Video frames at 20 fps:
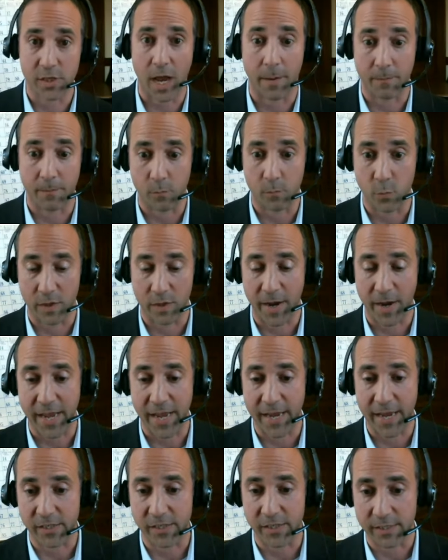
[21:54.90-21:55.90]
up with my
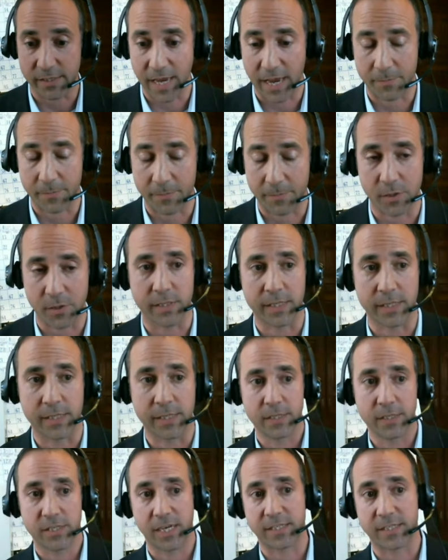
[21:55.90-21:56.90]
agents. Absolutely,
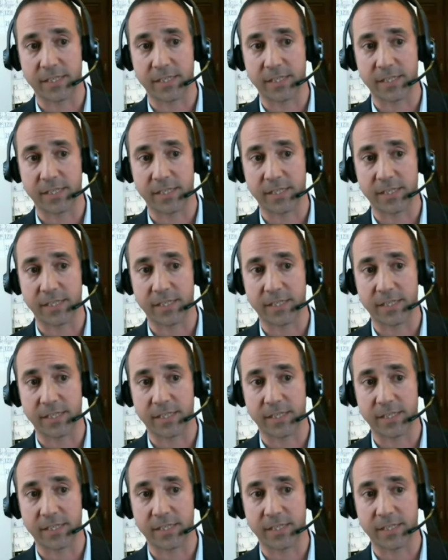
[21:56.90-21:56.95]
that's, an